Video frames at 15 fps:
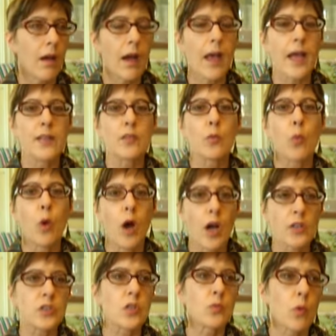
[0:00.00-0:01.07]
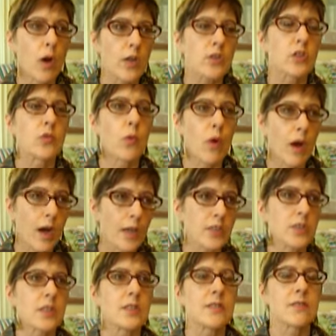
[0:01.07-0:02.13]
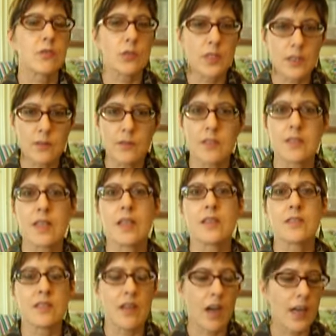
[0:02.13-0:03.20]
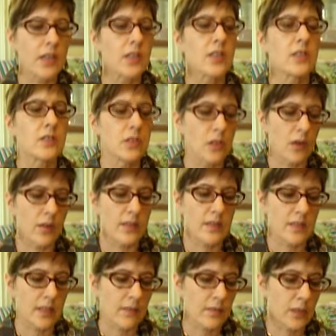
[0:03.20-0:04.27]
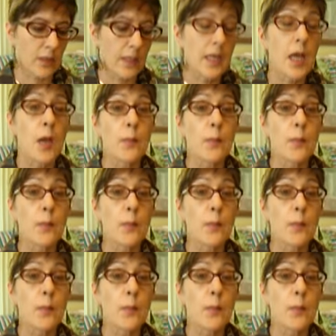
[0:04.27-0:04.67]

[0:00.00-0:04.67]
I had to wash and wash and wash and treat it for stains and iron it and do all this stuff to it.